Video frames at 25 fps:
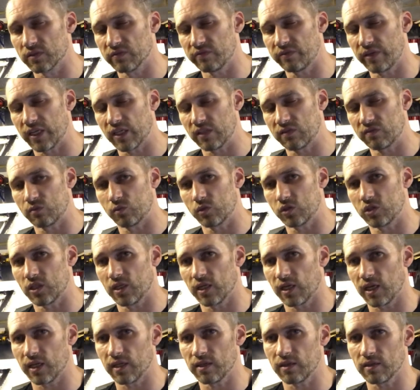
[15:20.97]
Thanks for
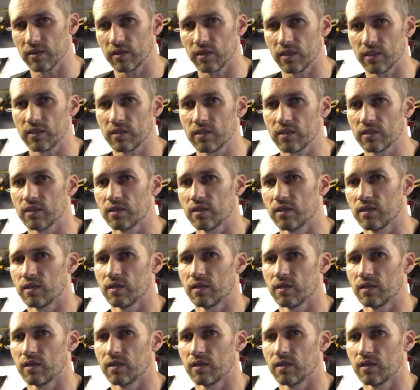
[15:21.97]
watching again, guys.